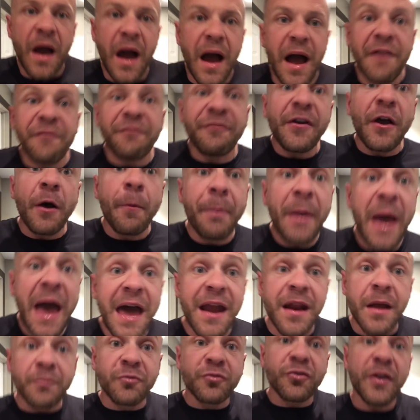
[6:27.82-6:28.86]
I feel
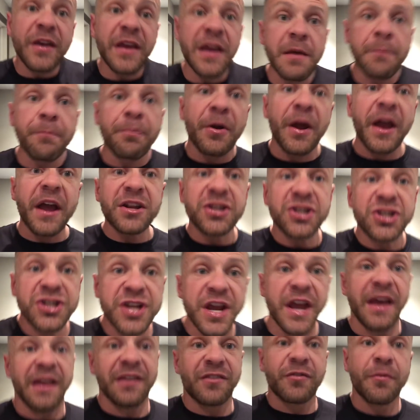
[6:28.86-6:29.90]
bad, I'm drinking branch
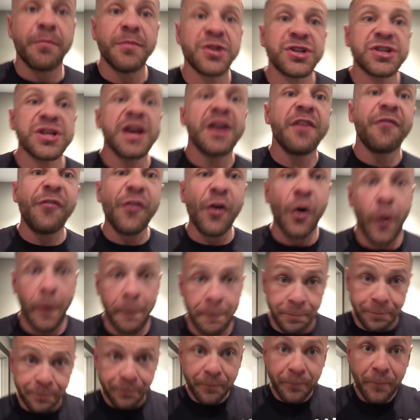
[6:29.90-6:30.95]
chains for machine
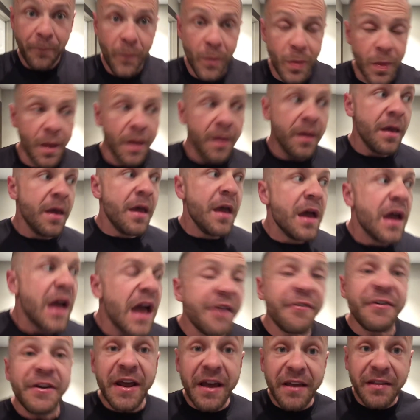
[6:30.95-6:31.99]
fuel.
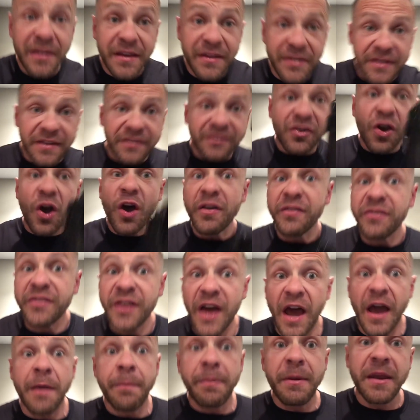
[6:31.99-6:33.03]
Evidently these cause
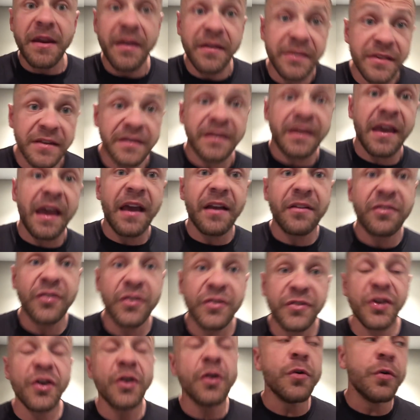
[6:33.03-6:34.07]
diabetes and cancer
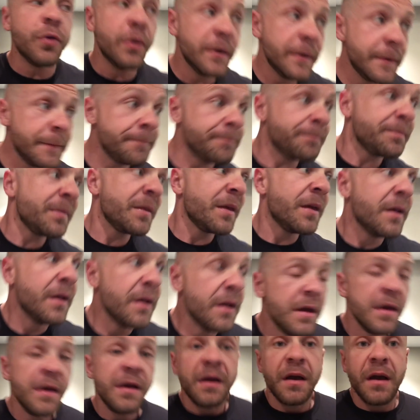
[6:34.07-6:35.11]
too.
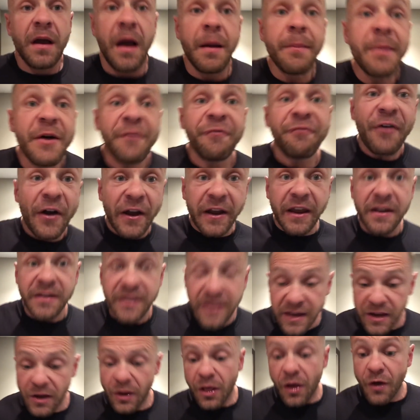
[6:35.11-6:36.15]
I'm gonna fucking
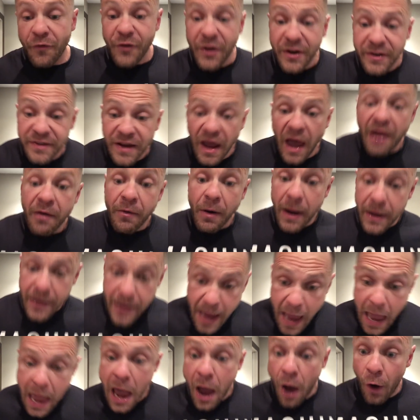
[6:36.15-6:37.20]
keel over and die right
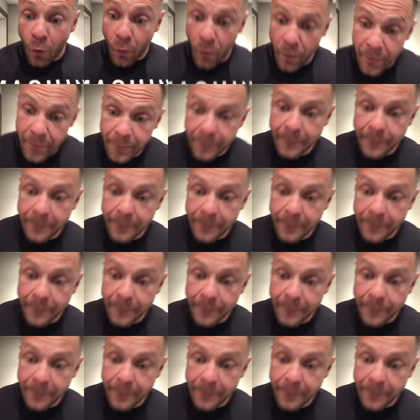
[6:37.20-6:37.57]
now.